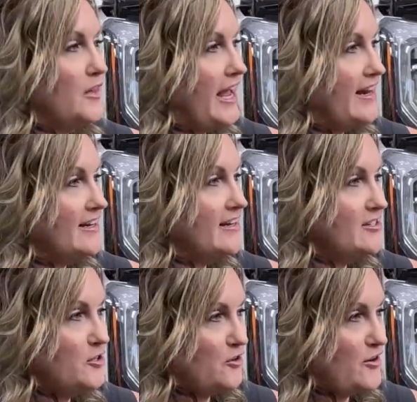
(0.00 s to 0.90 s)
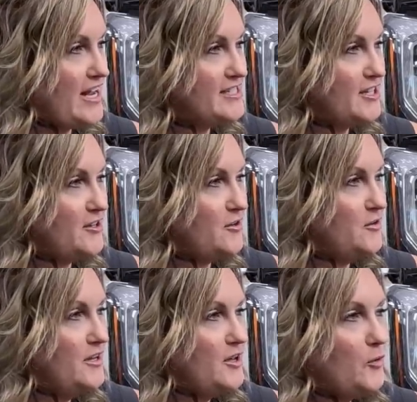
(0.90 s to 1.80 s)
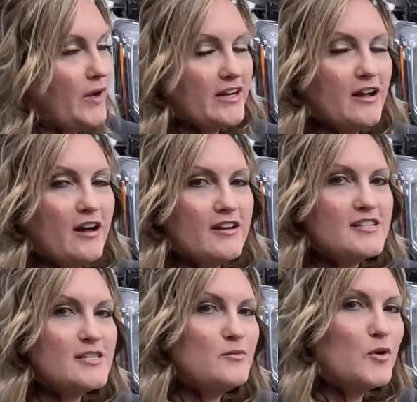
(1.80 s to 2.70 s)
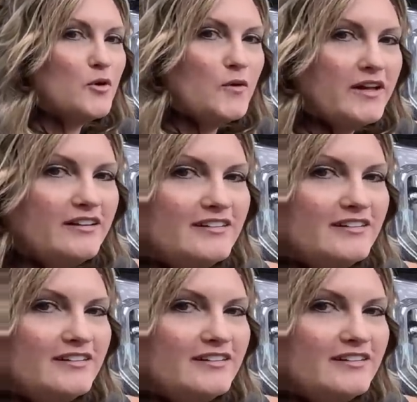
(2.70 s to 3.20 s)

Landon to the rescue went and got us some more oil. They're